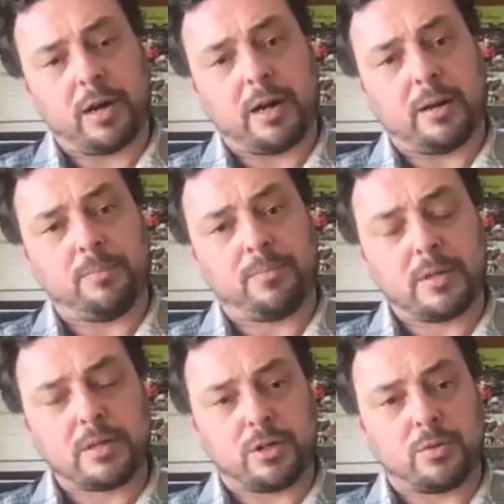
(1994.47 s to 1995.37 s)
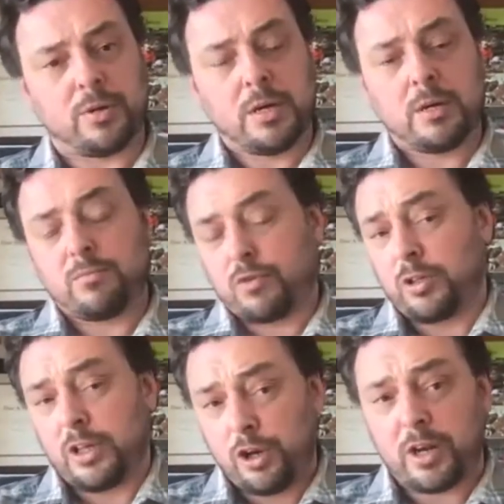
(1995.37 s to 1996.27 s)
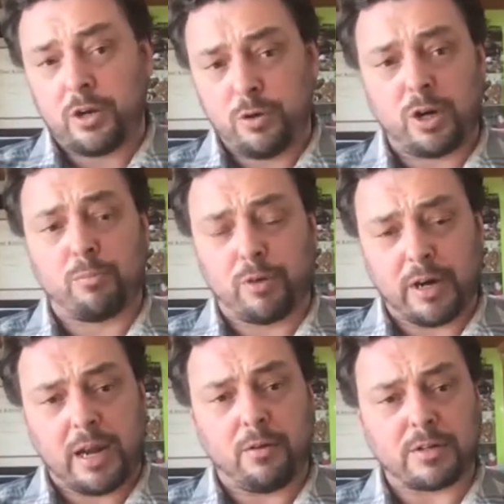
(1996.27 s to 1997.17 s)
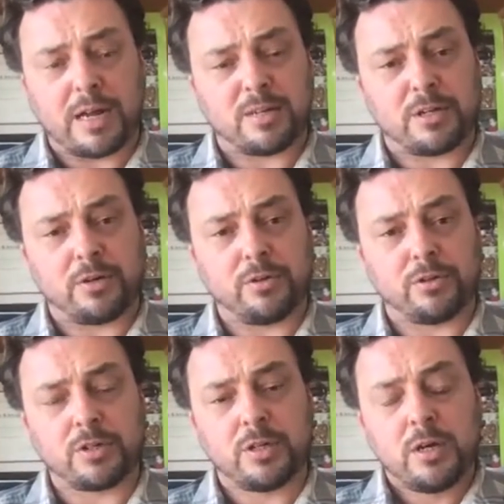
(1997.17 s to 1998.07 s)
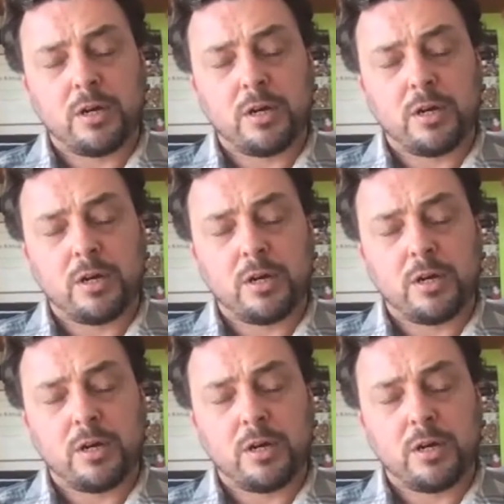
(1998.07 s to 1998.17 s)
Um, so certainly you can you can bring in those kinds of materials.